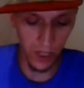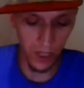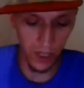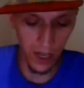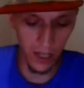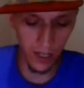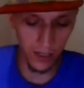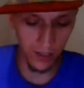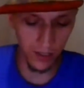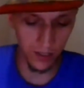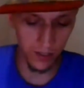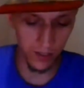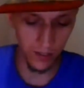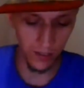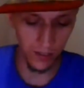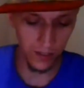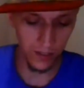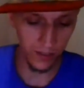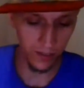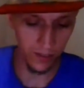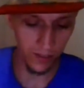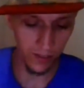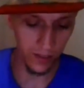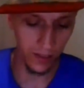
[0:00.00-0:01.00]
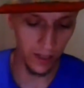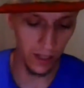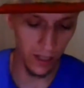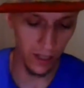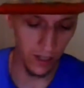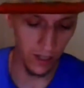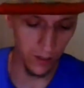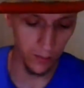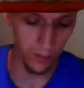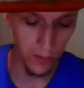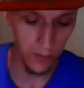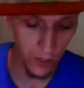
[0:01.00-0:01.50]
guys.
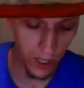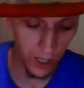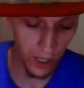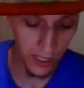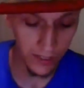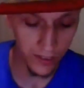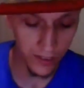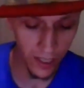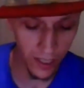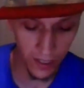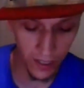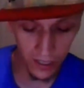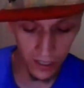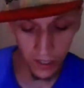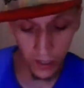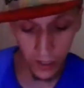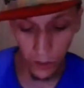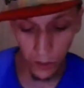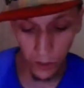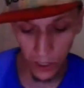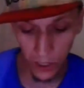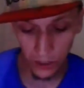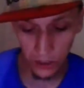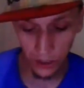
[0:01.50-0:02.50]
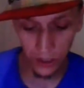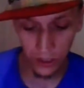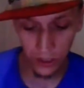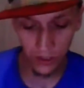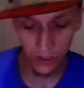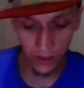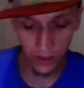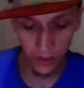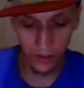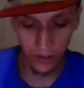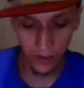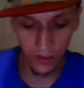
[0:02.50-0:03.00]
You guys got any
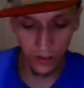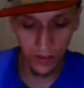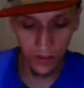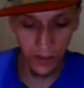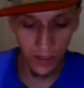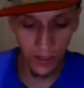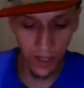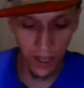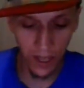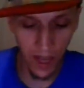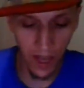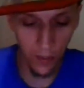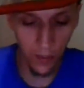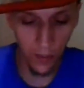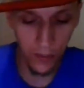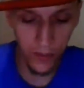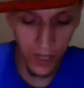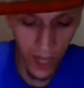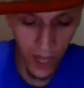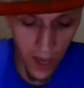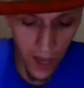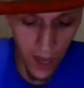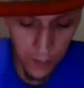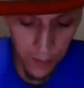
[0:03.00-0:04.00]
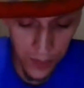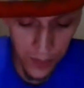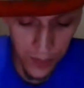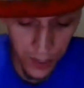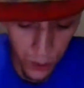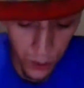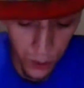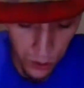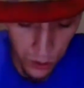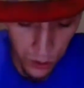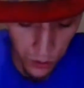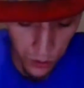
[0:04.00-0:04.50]
questions? I'll be happy
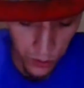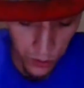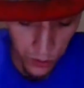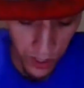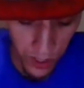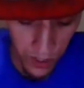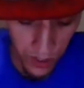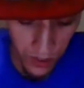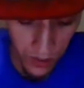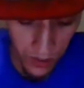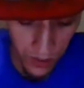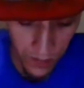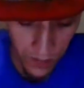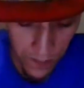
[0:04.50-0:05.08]
to